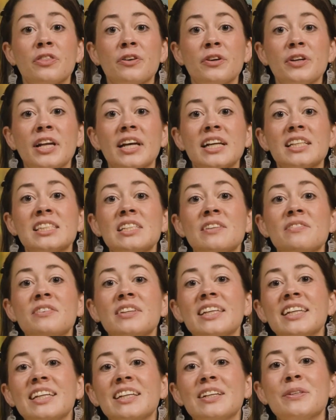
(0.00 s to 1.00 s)
third
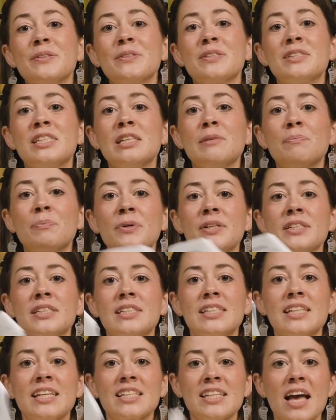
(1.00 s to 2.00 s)
activity goes deeper into
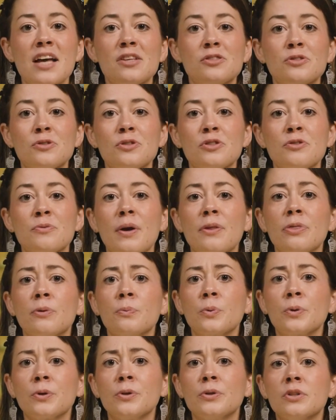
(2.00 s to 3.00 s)
disasters around the
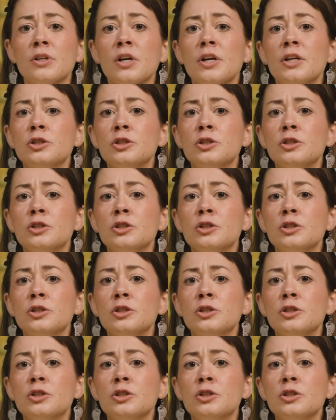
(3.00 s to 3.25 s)
world.